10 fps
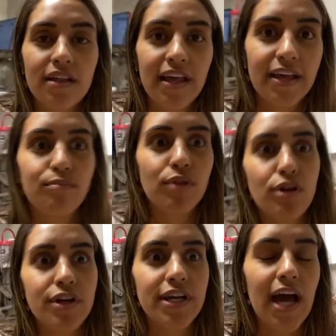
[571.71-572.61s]
like
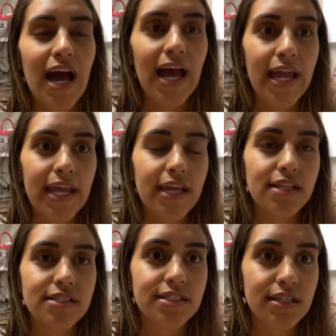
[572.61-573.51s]
blurry
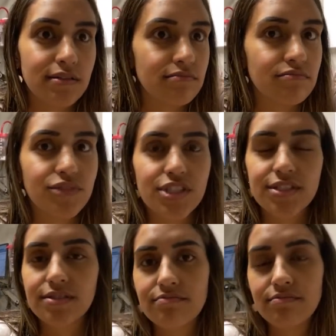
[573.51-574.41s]
eyes and
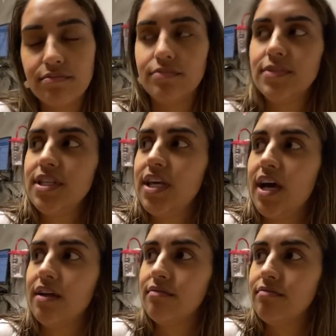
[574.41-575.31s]
just,
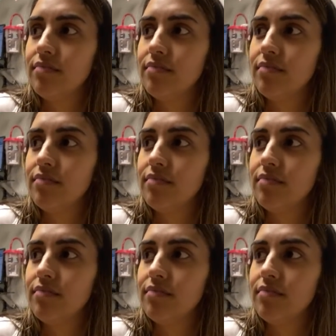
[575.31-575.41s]
yeah.